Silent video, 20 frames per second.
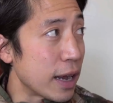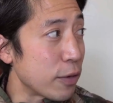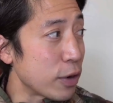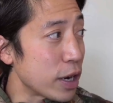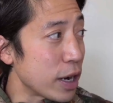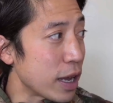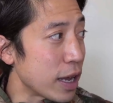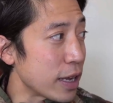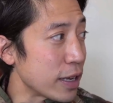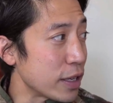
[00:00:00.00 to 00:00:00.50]
I
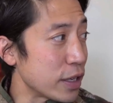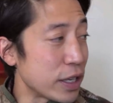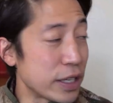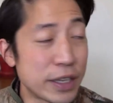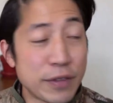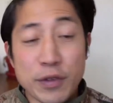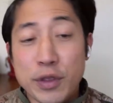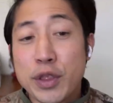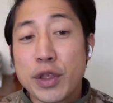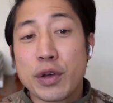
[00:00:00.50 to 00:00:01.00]
want,
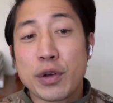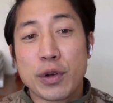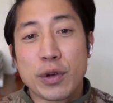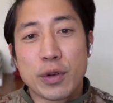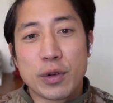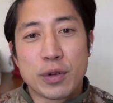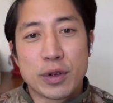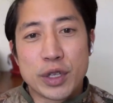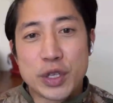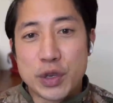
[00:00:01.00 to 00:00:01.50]
even
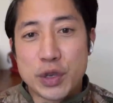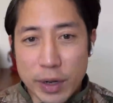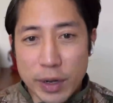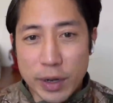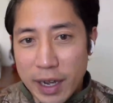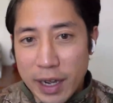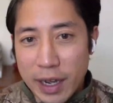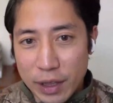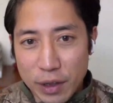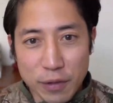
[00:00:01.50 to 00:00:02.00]
though you
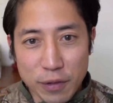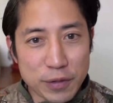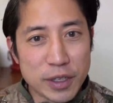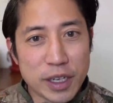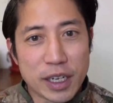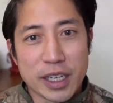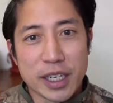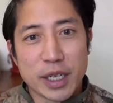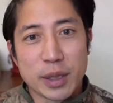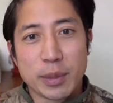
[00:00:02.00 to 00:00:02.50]
and I love
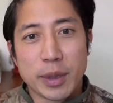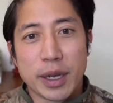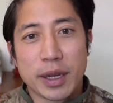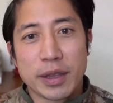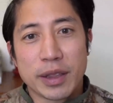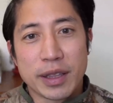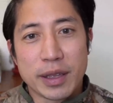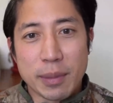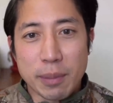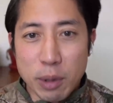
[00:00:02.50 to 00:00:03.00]
talking
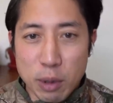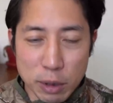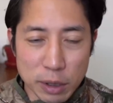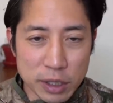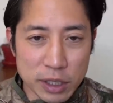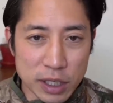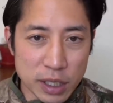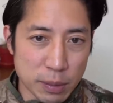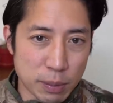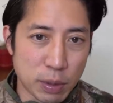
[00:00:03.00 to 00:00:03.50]
about the
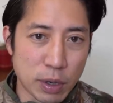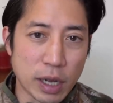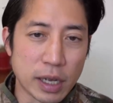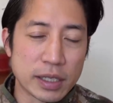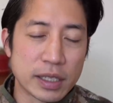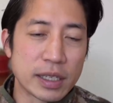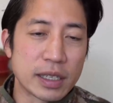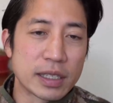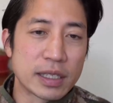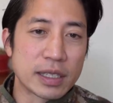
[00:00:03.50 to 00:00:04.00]
importance of the
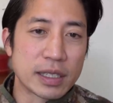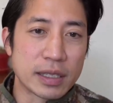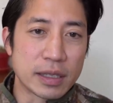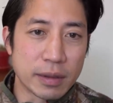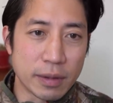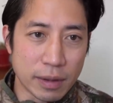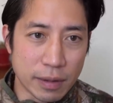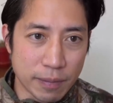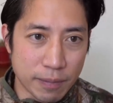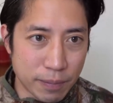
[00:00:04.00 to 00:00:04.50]
process
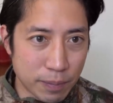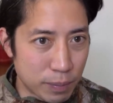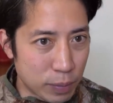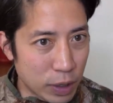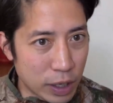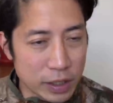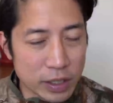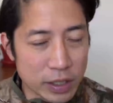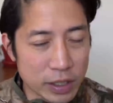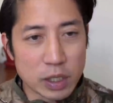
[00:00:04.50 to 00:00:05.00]
and
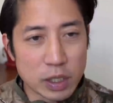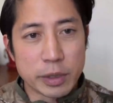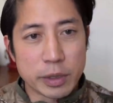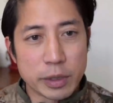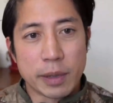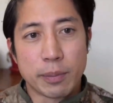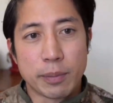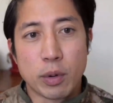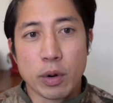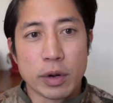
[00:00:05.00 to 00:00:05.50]
process
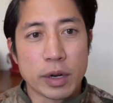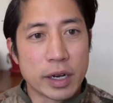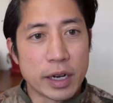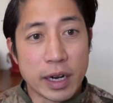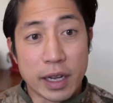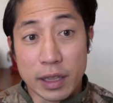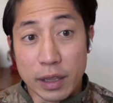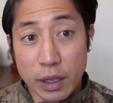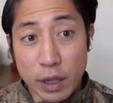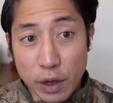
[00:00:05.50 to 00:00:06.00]
being important,
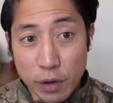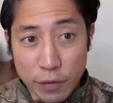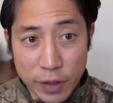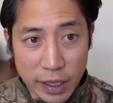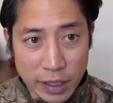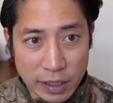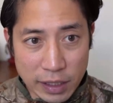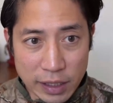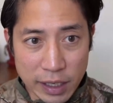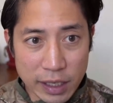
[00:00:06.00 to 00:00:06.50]
and I love
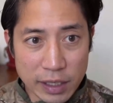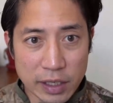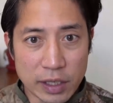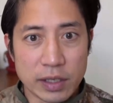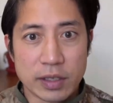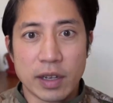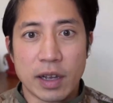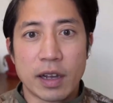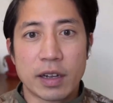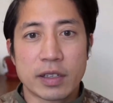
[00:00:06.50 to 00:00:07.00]
that
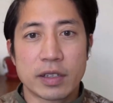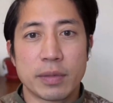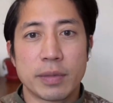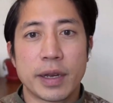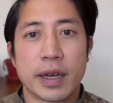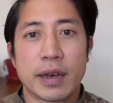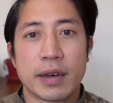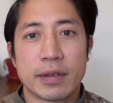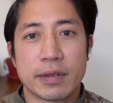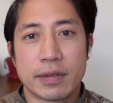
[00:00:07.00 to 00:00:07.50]
Stacy talked
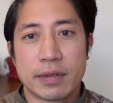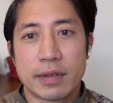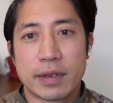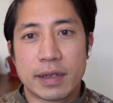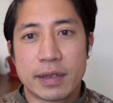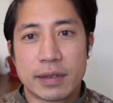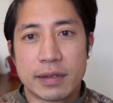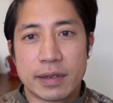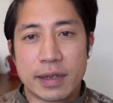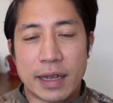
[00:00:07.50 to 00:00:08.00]
about
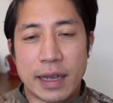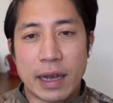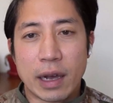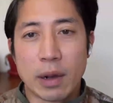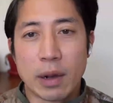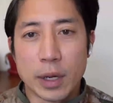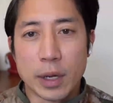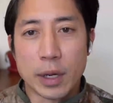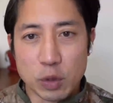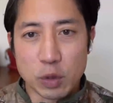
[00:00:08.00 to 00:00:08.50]

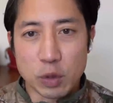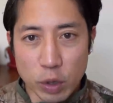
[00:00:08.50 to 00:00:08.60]
how much